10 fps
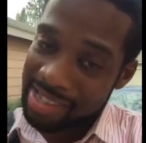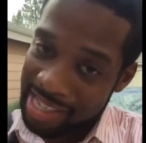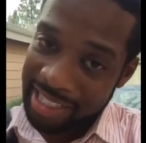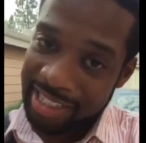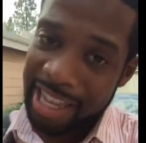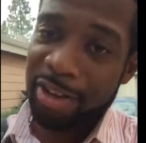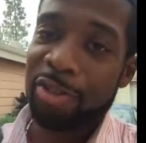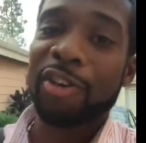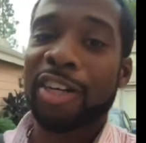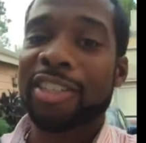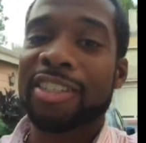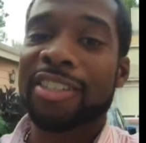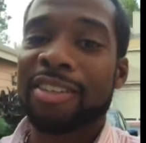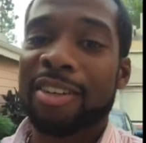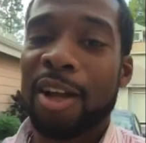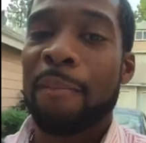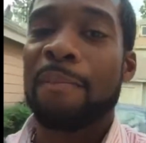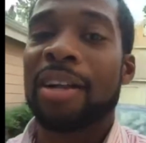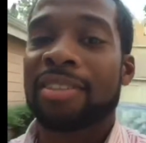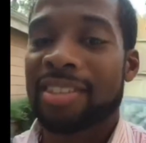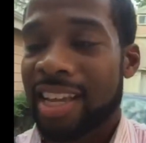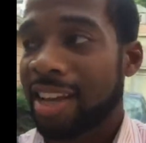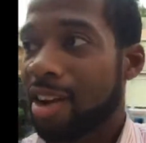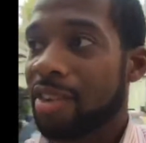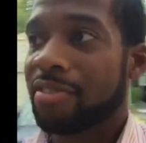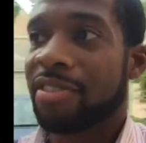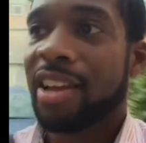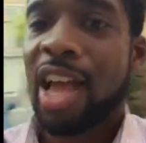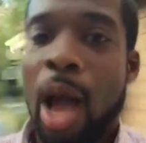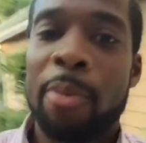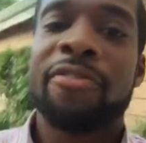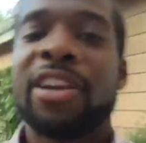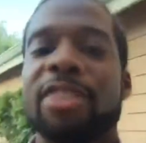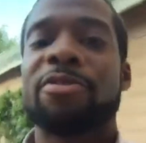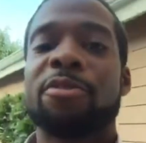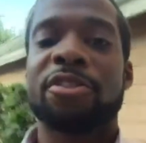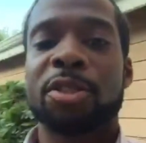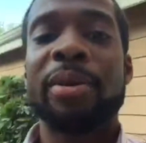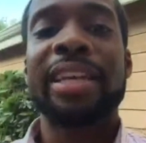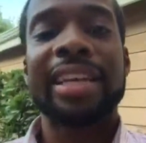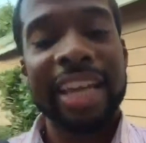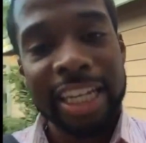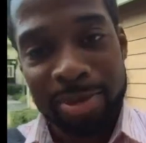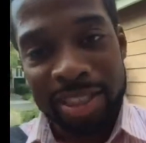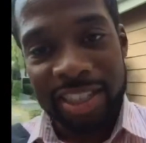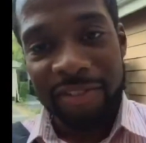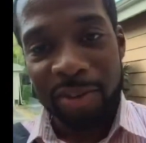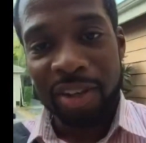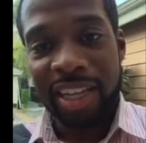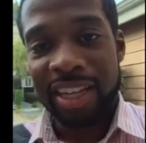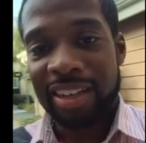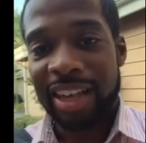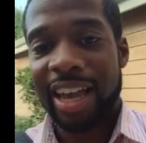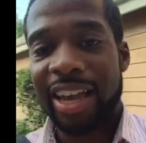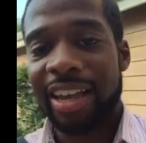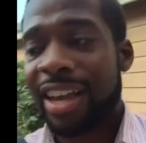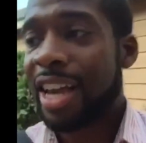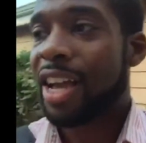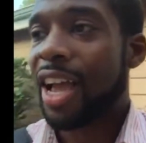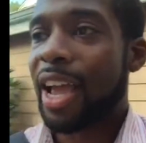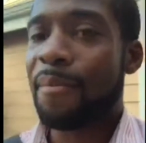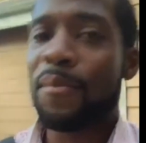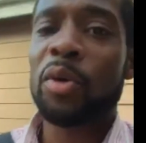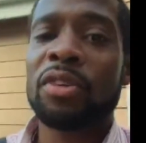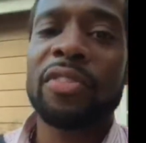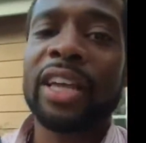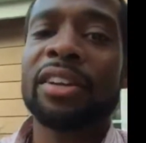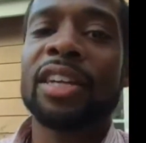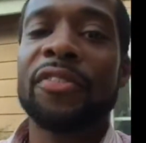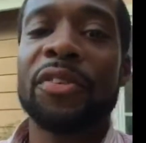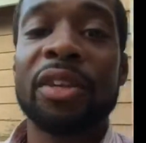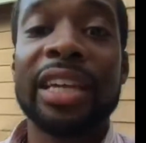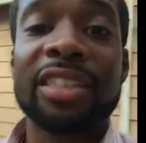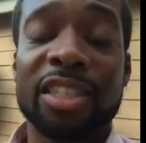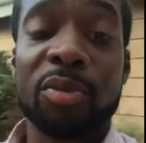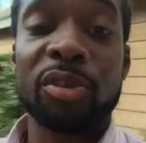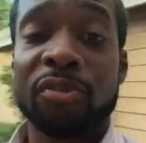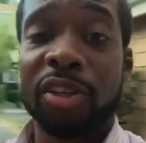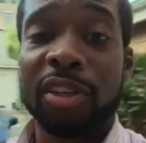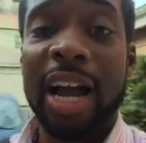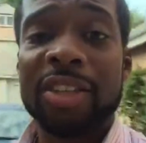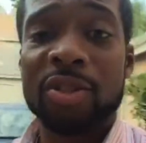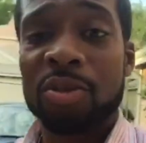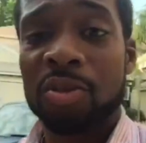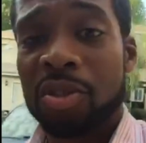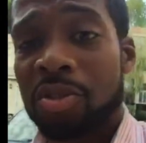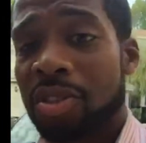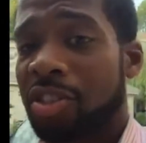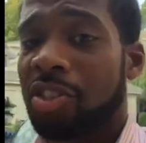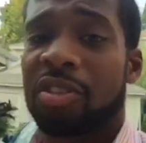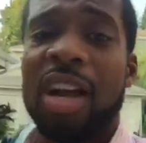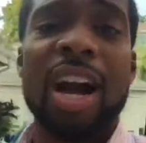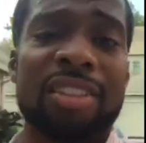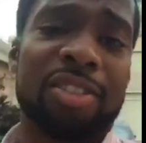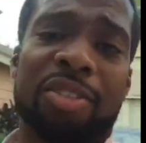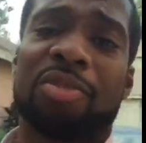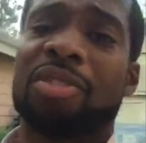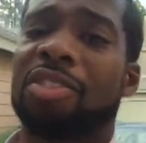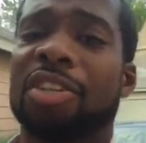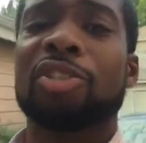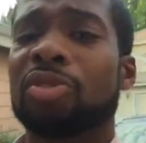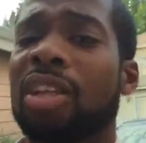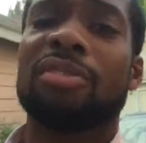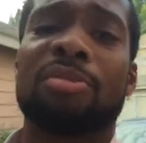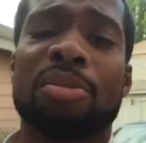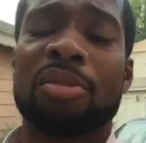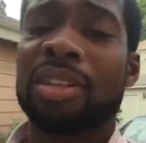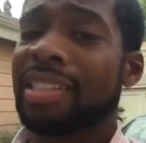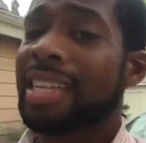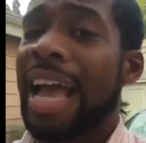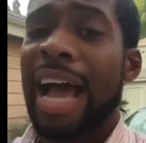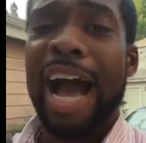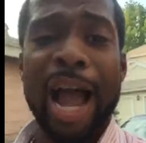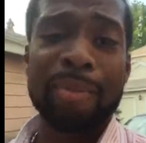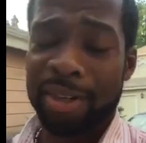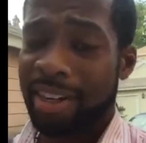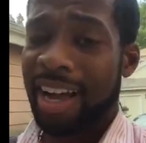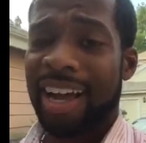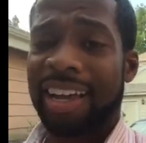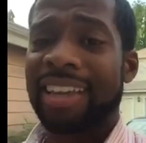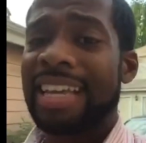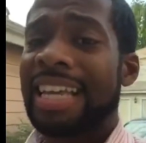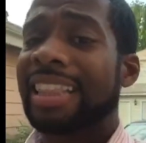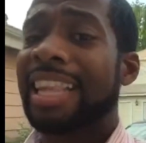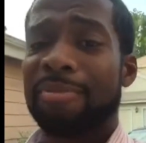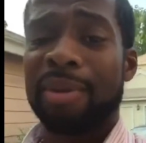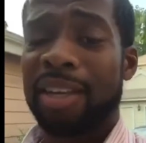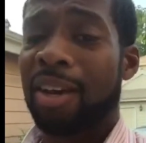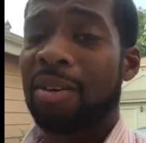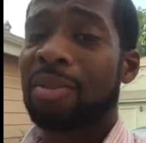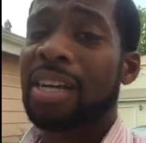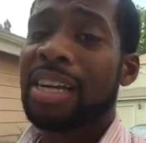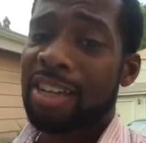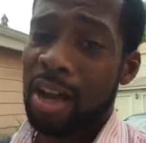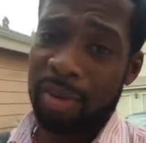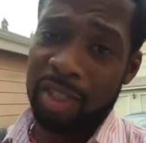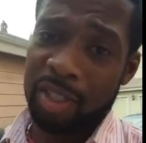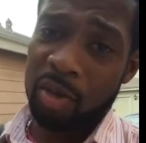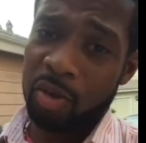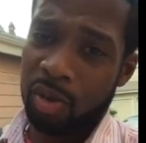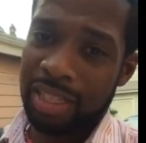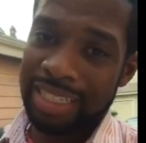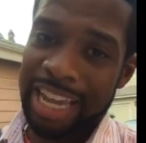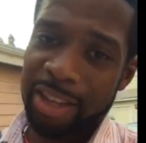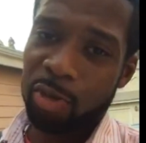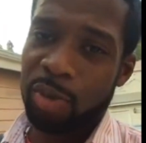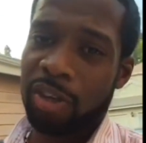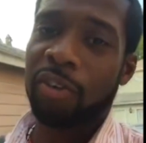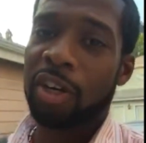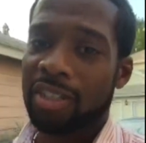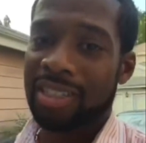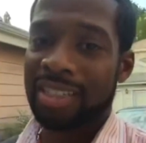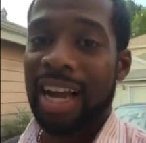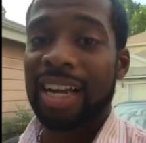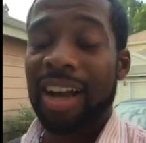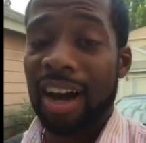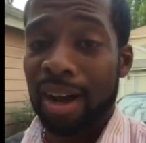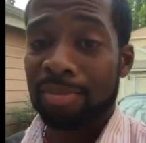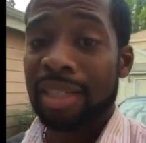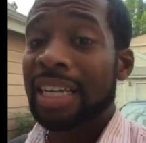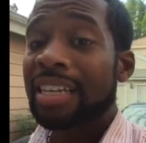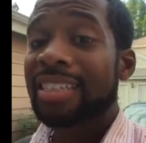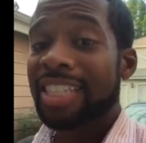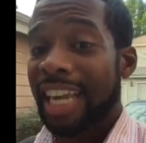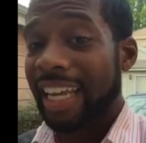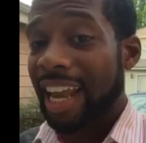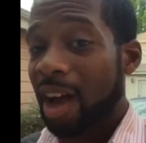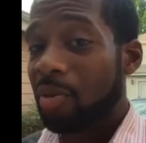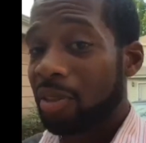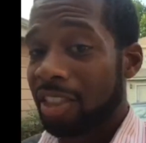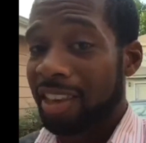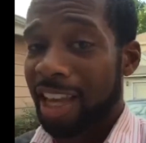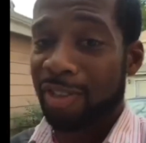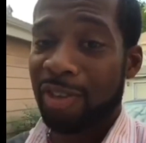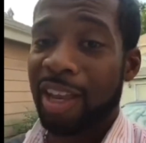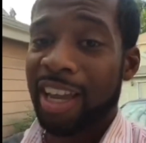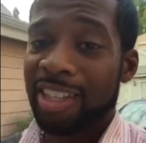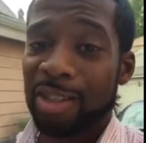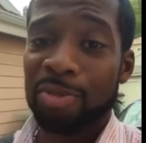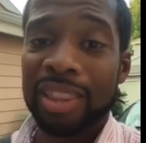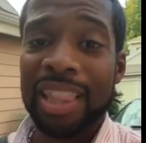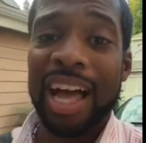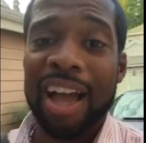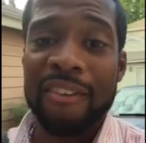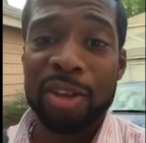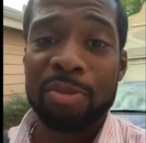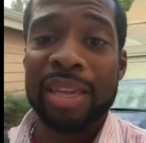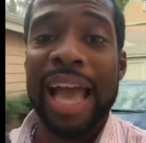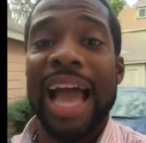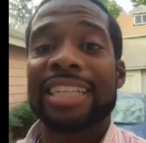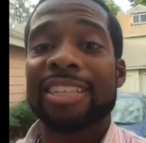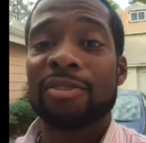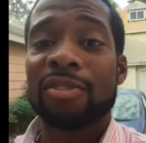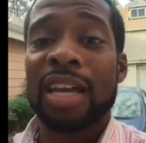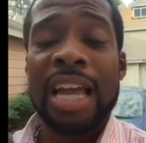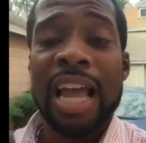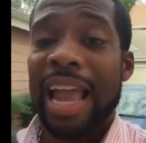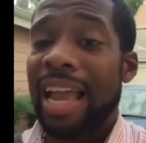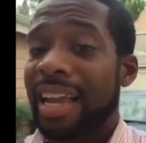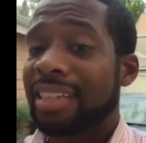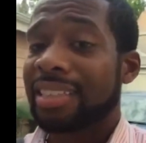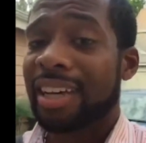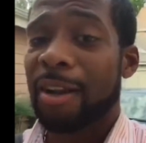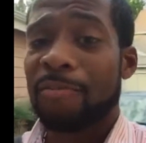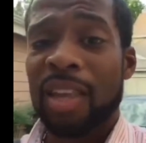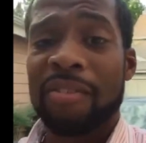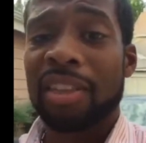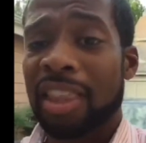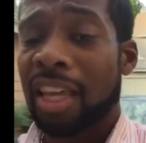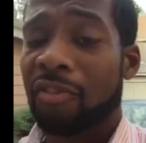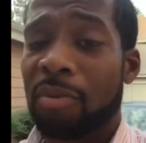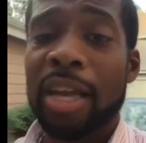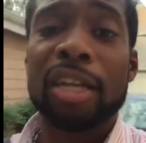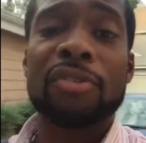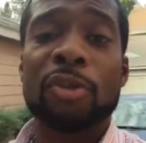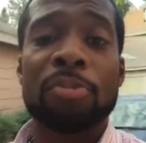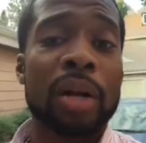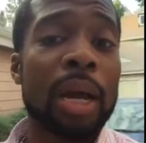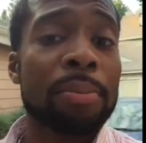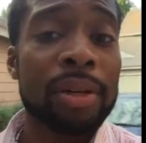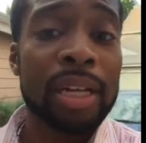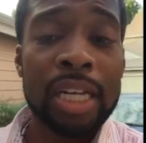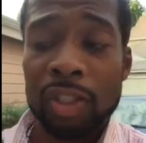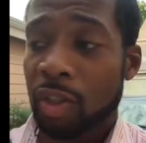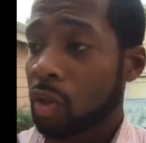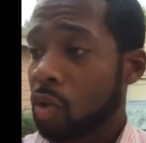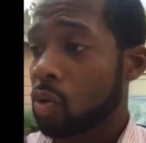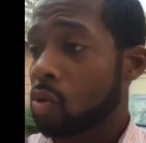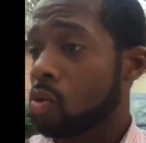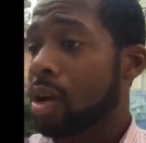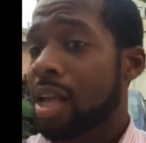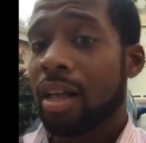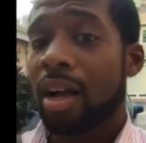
This is Daniel Ferguson, about to sign off. I'm available for speaking engagements if you need a motivator, if you need someone for your high school students, your college students, your entry-level employees. I'm your guy. Let me know. Coming soon, danielpferguson.com. Check it out within the next few days. It'll be live, it'll be active, and everything from interview prep to